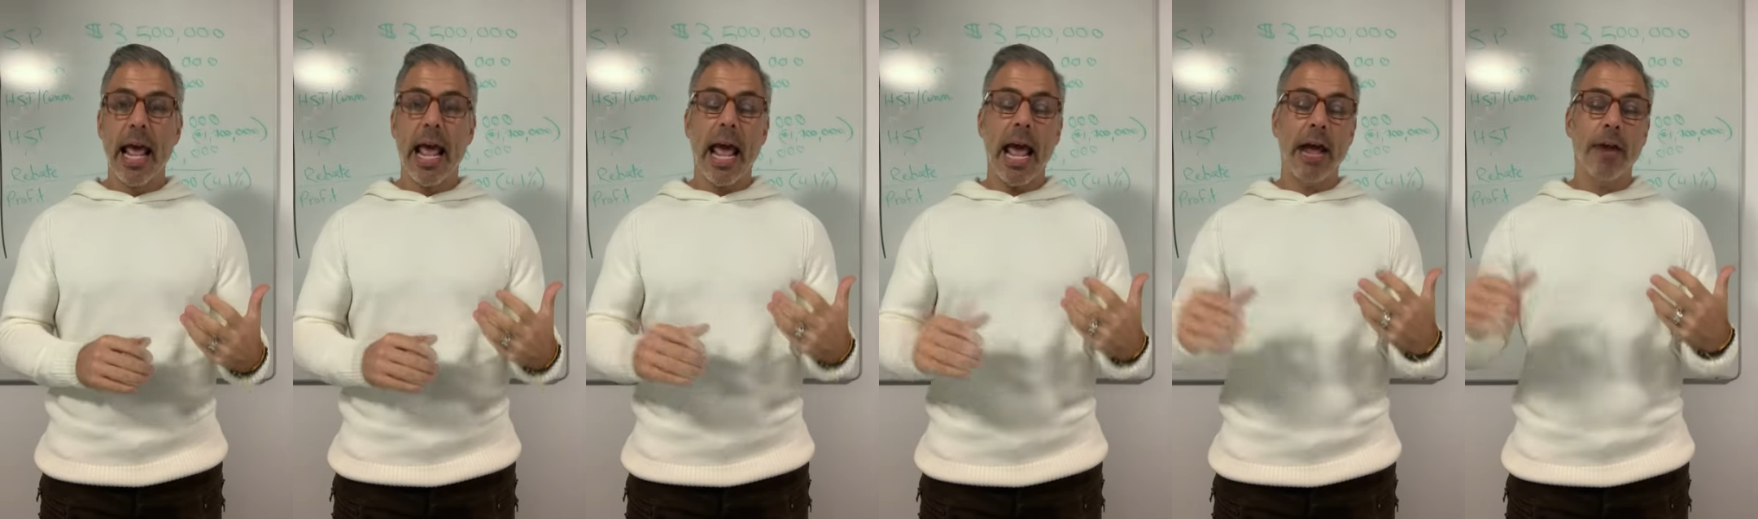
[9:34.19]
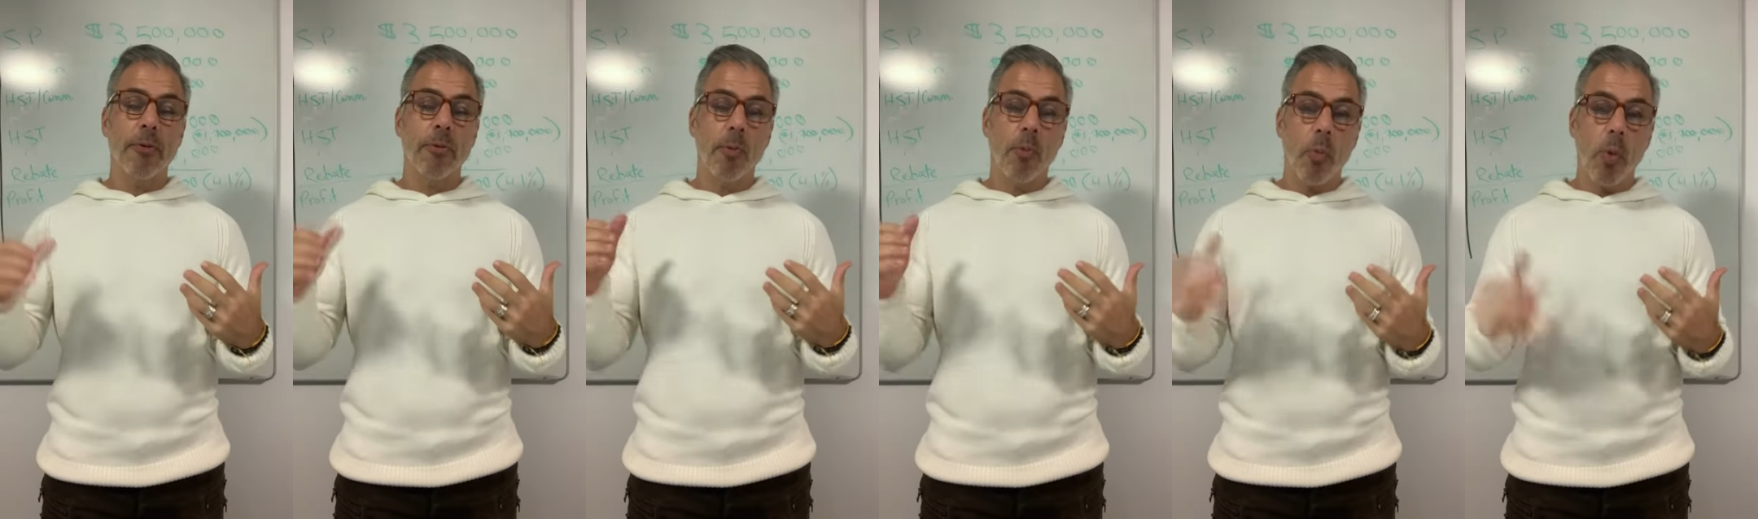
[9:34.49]

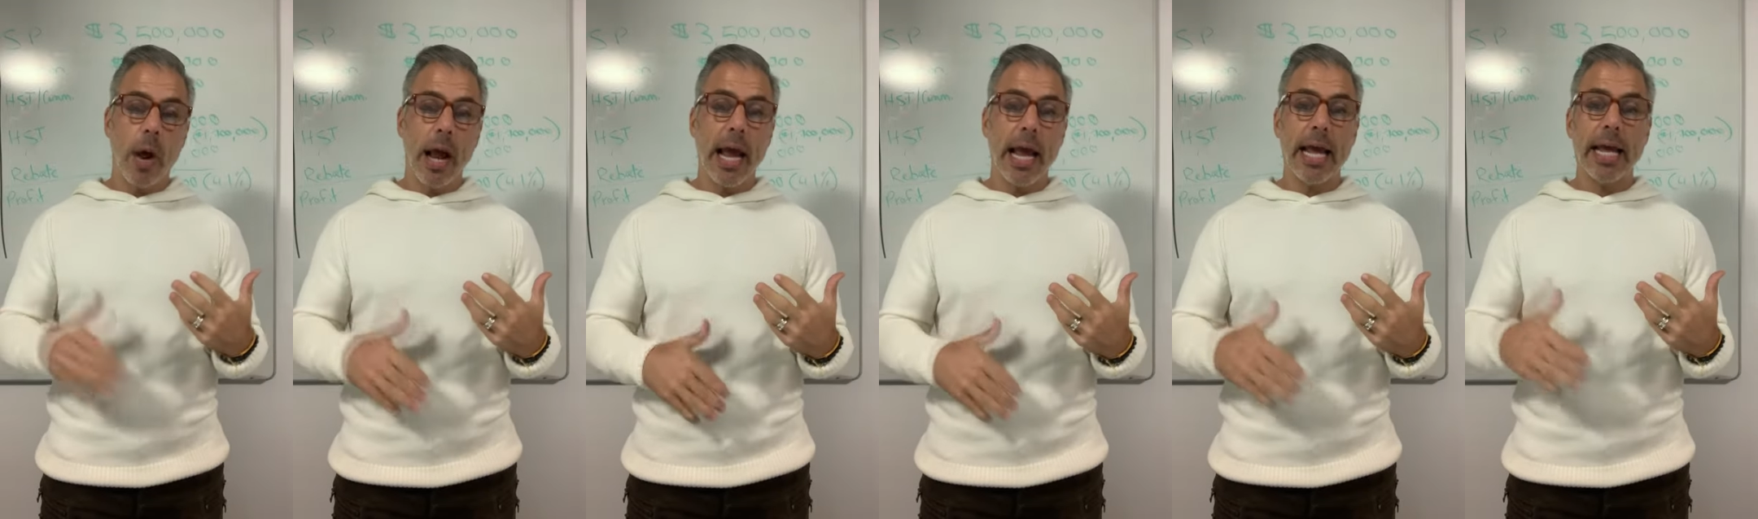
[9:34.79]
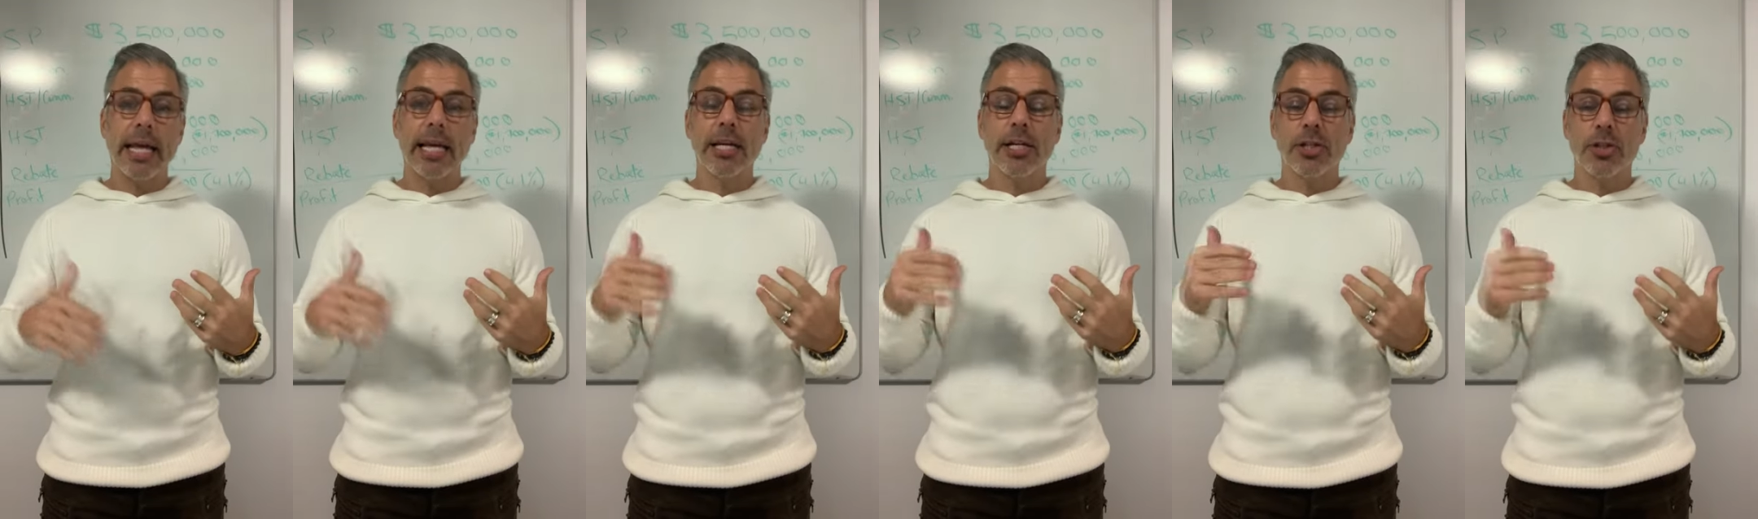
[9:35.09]
and
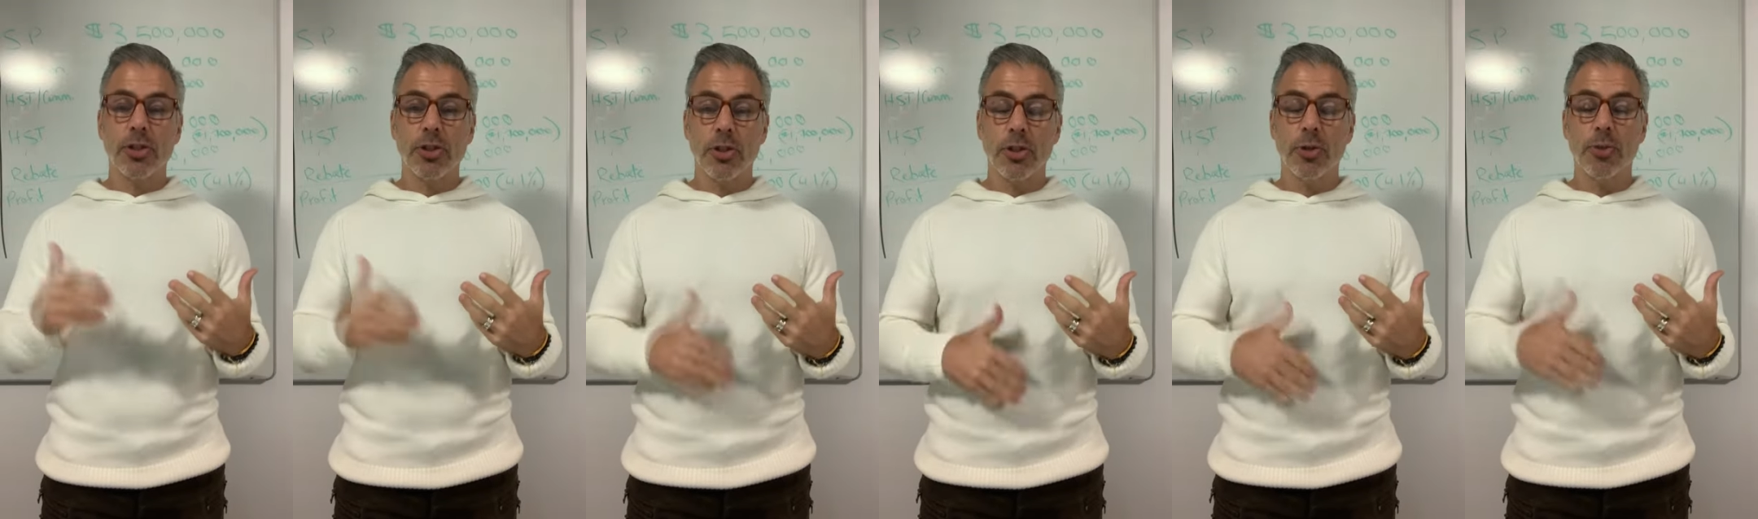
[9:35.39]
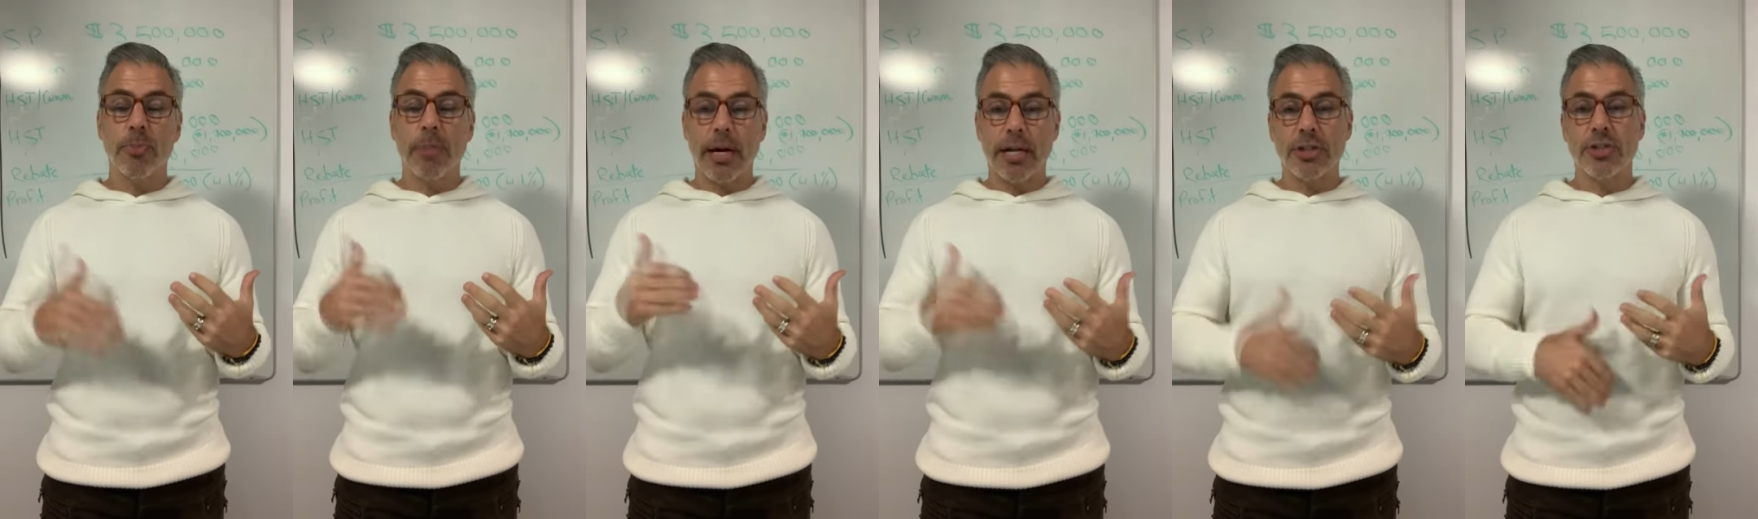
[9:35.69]
way
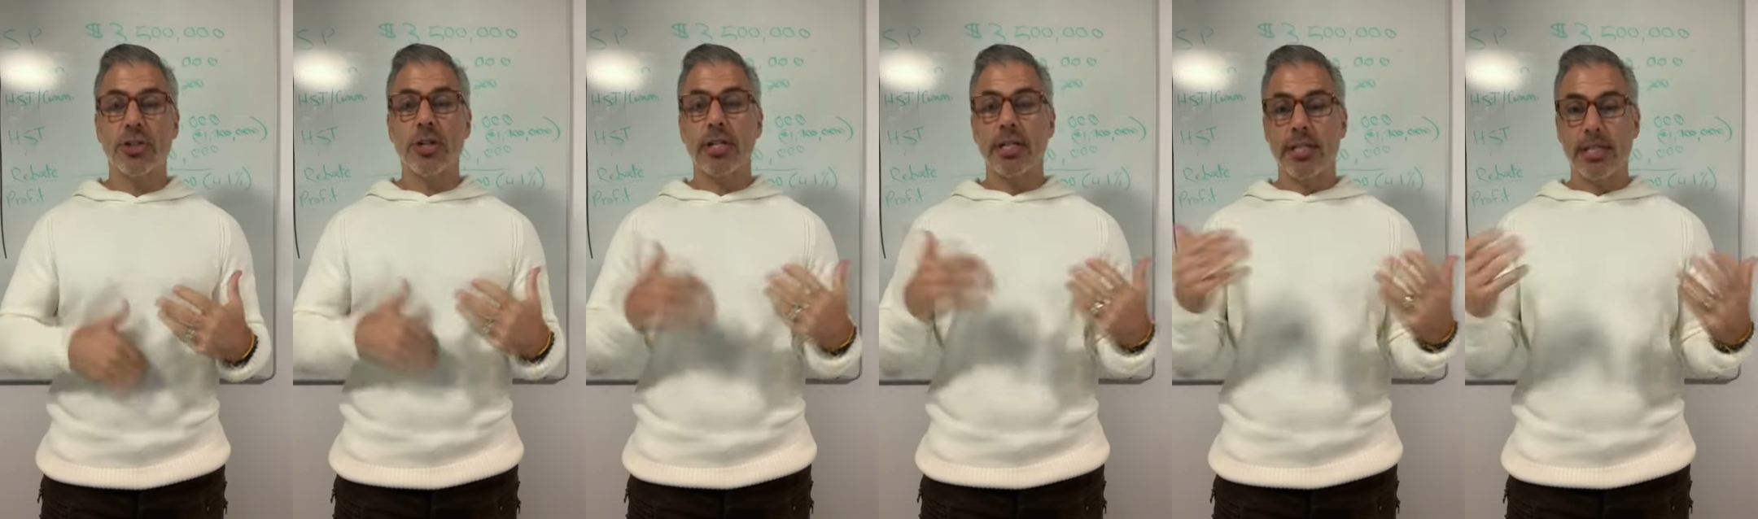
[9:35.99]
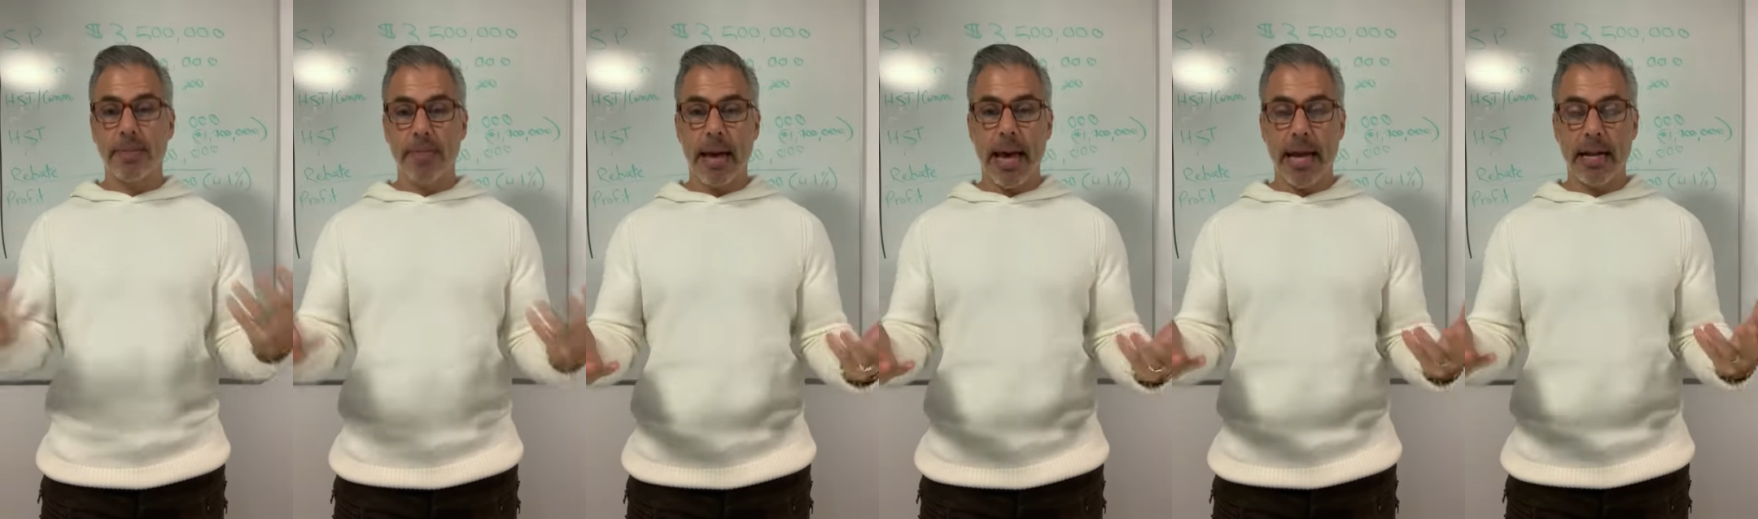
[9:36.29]
too much
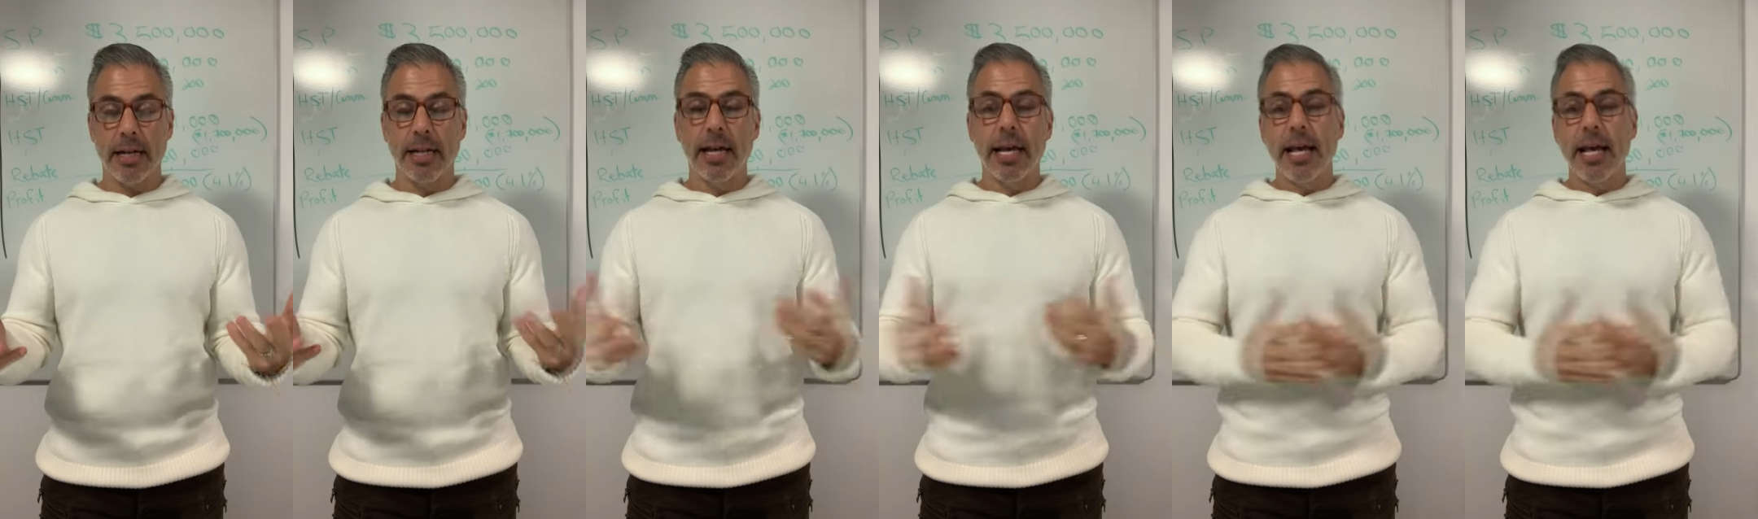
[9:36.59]
demand.